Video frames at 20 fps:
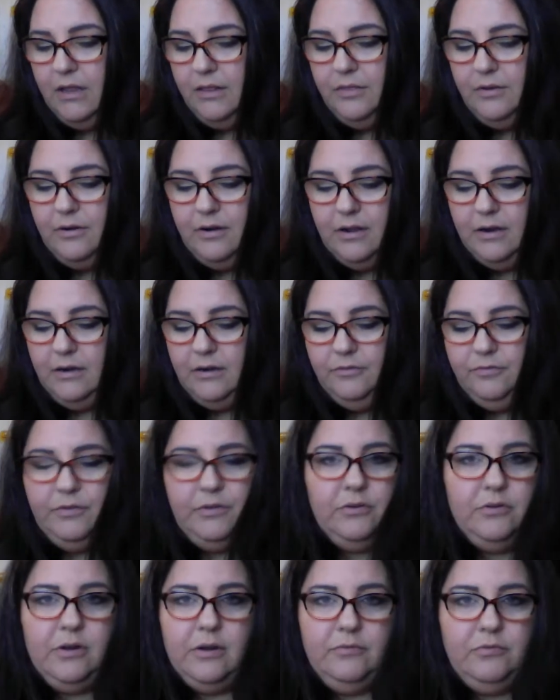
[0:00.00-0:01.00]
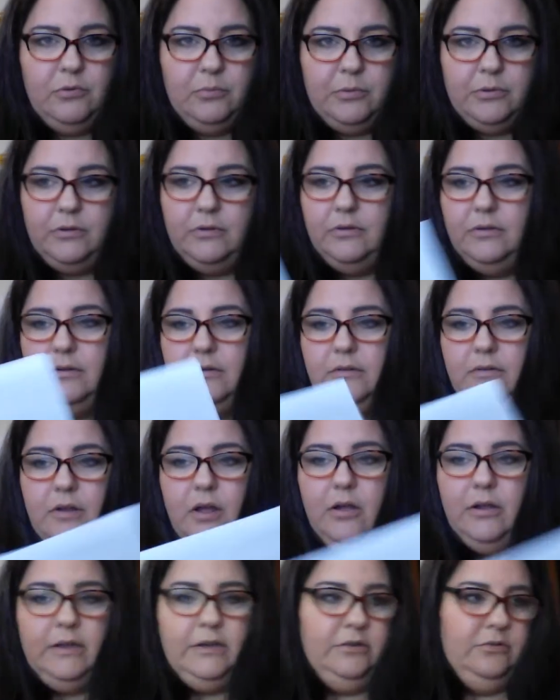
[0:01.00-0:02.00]
they're not going to feel comfortable
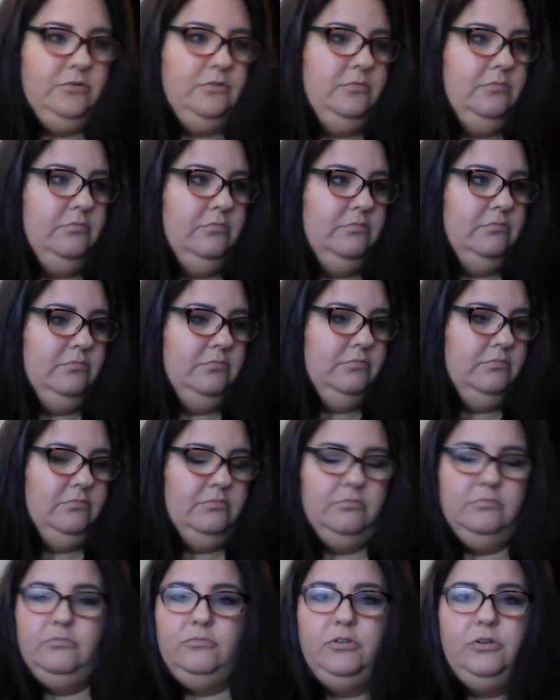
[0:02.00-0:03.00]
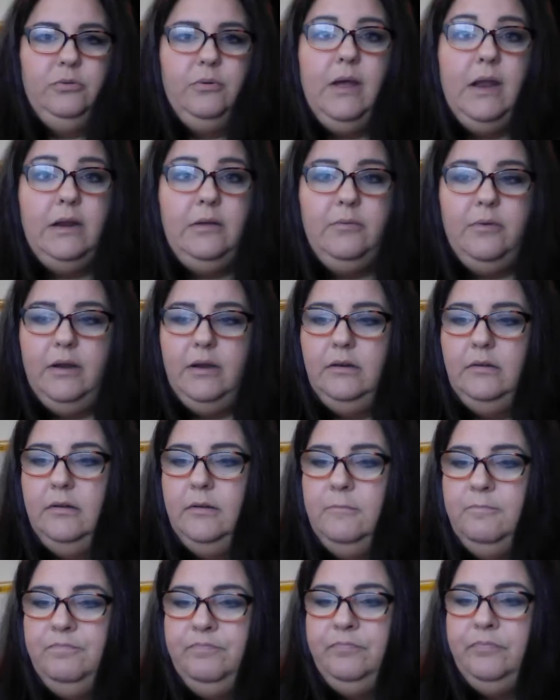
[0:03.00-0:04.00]
talking to anyone.